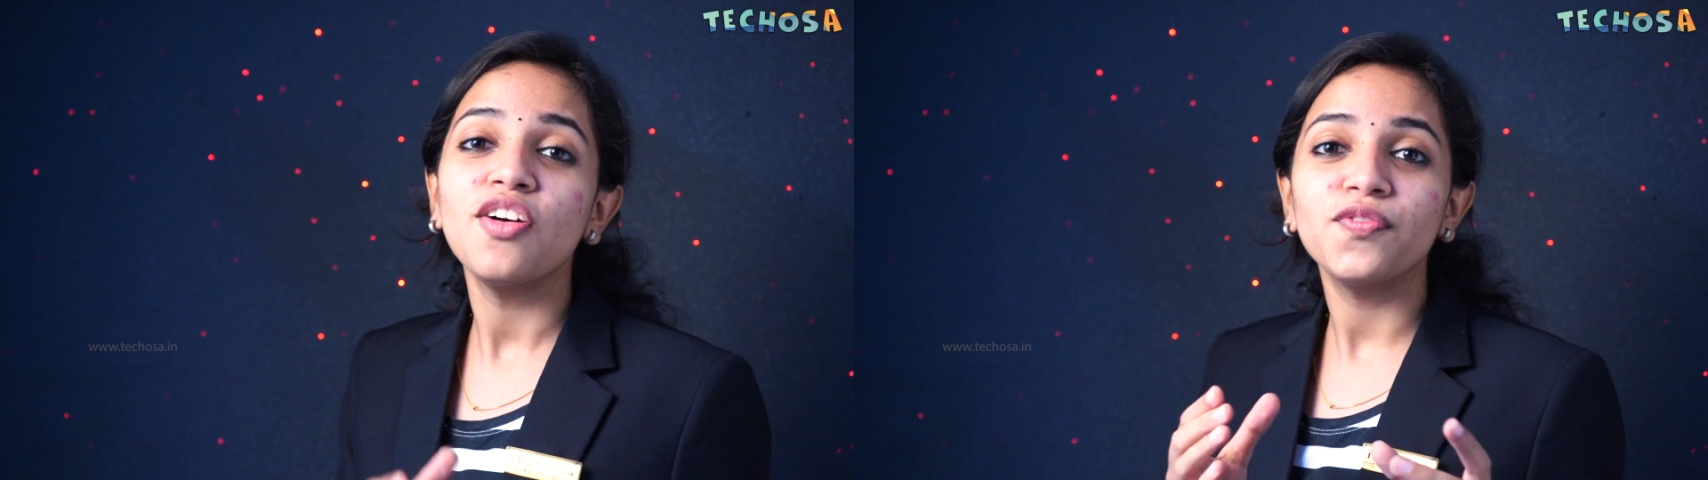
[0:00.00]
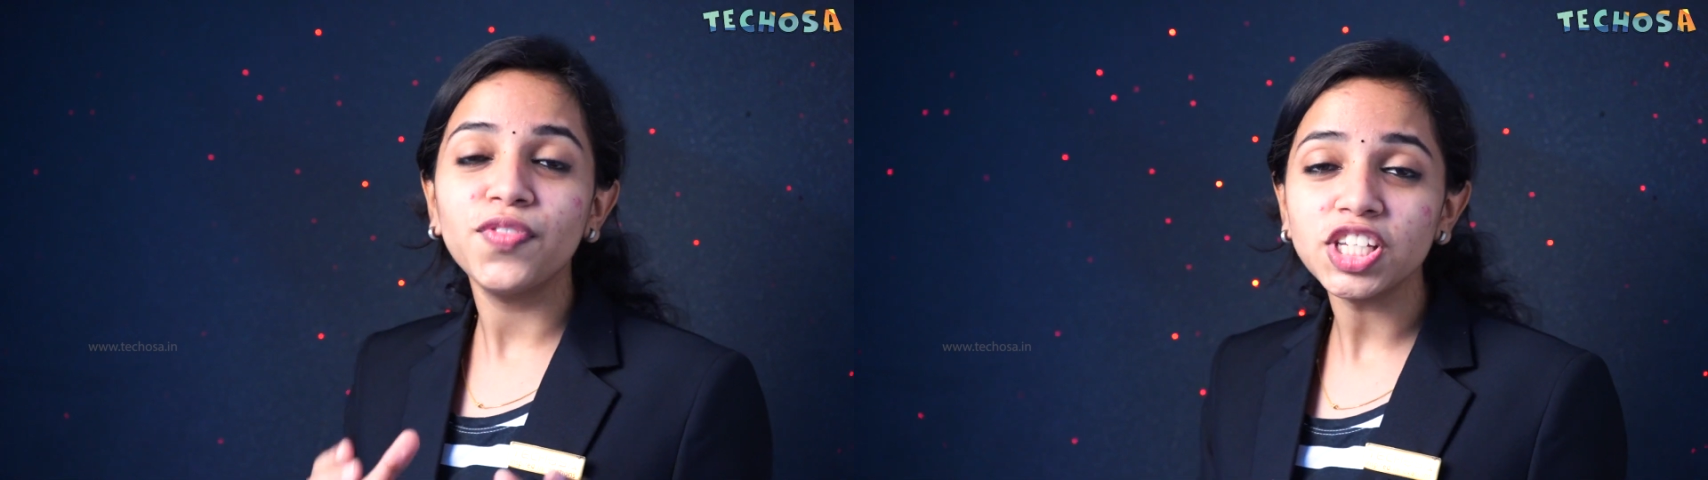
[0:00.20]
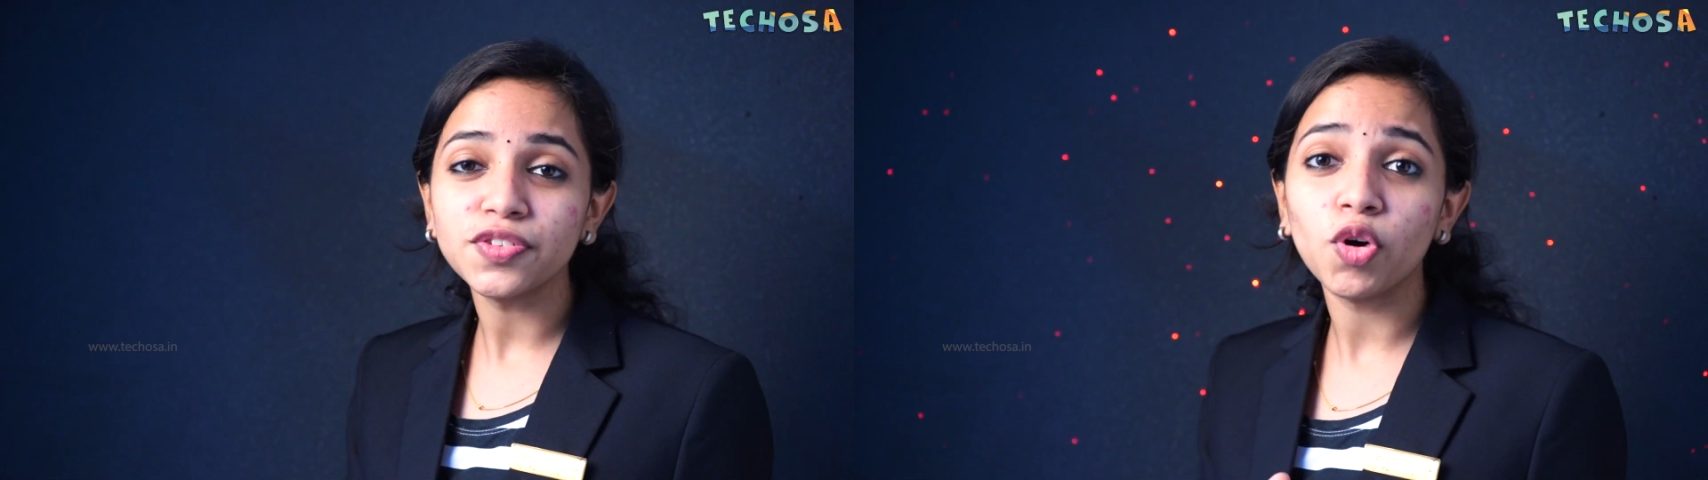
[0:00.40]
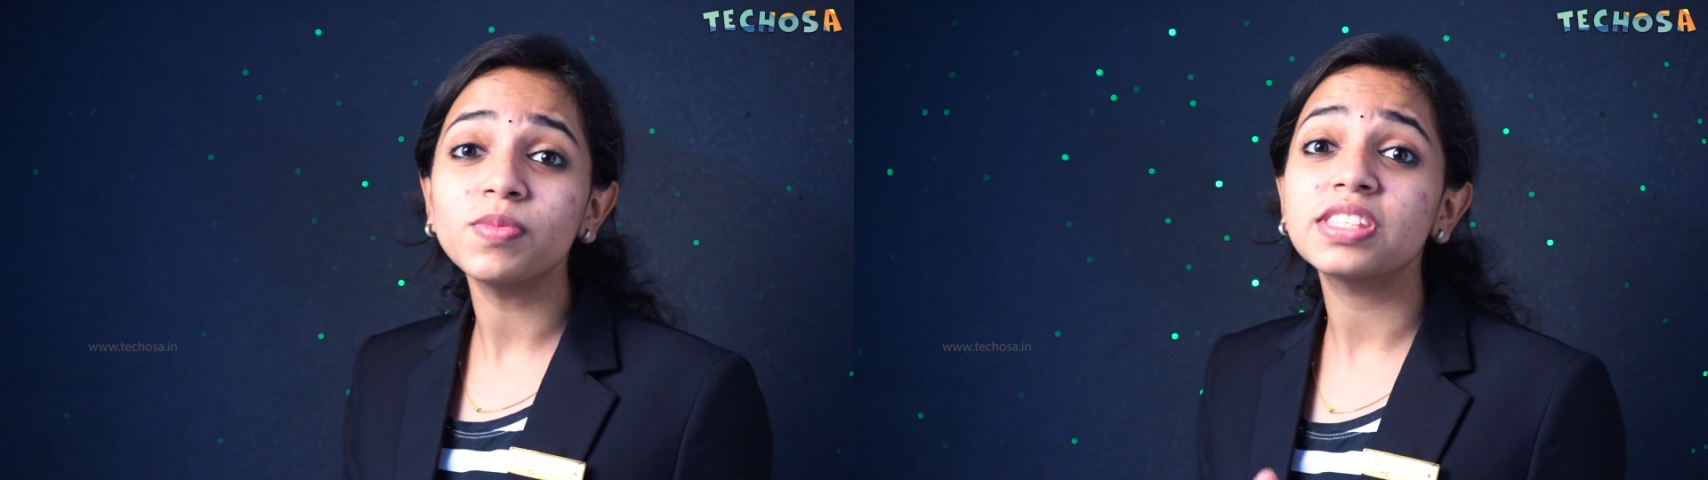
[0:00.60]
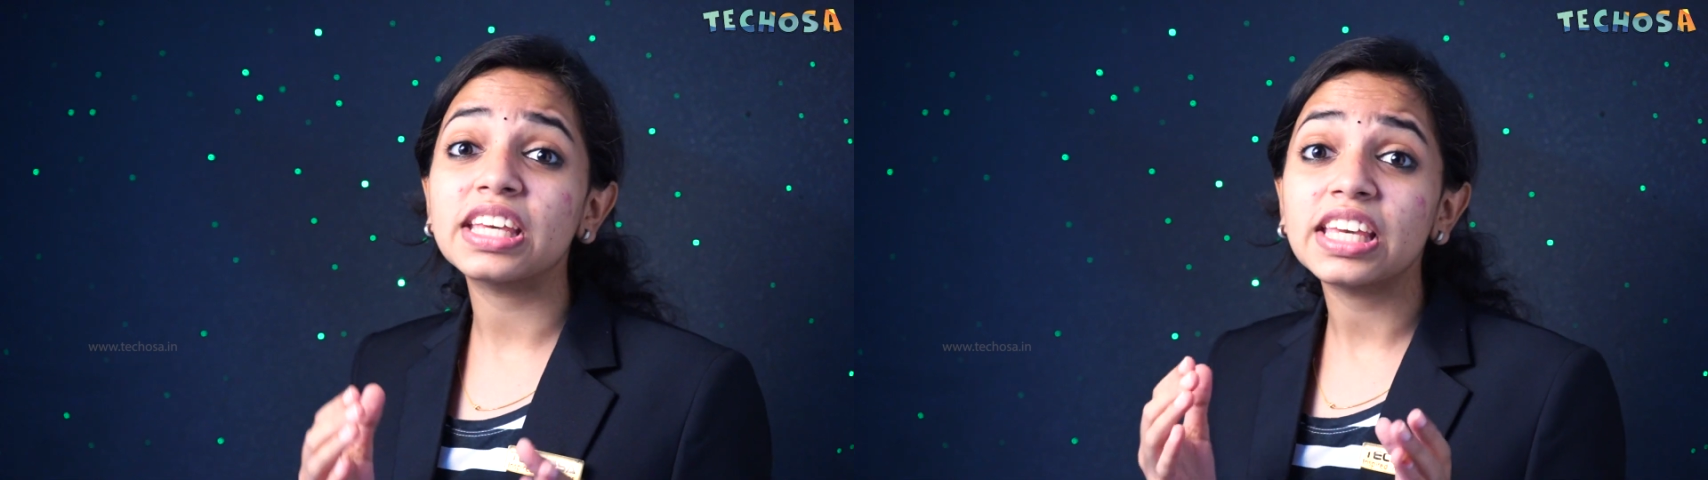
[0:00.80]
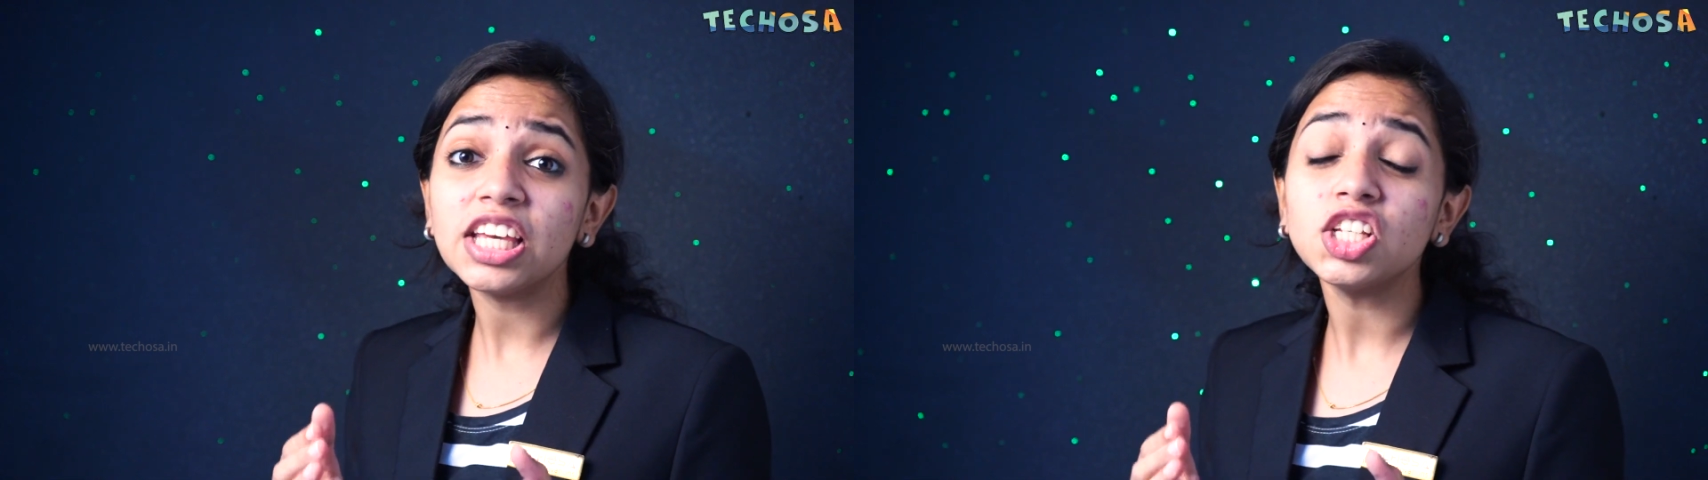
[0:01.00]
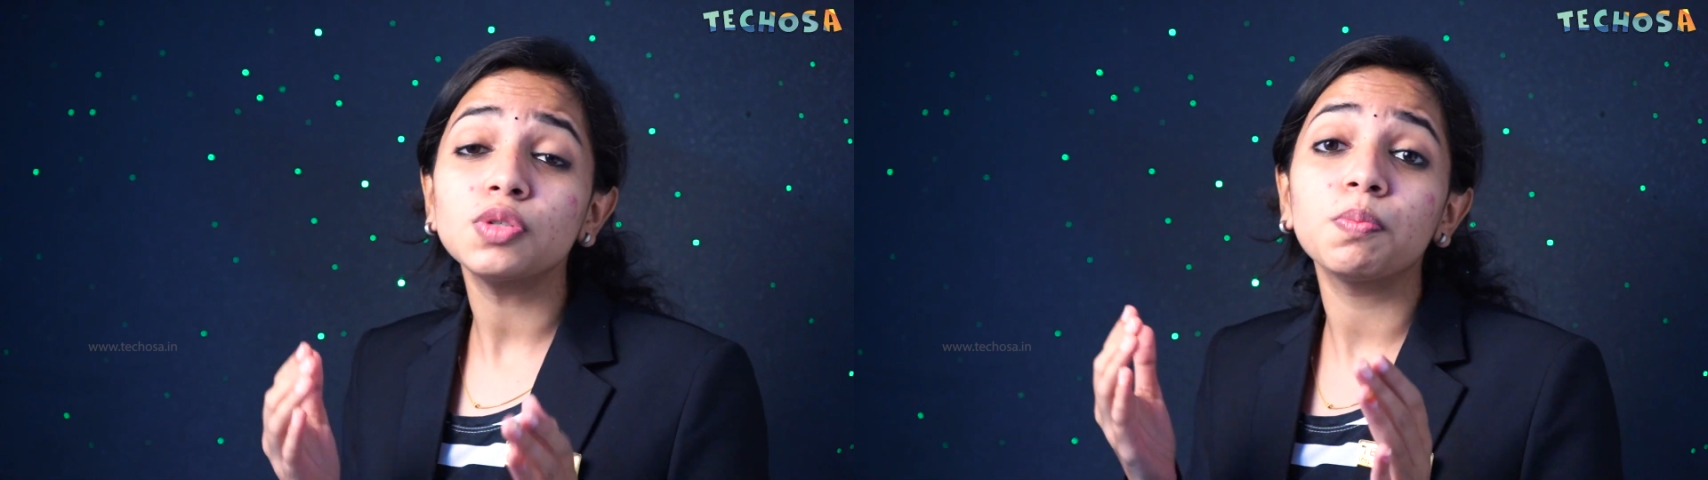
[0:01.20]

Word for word: which forms each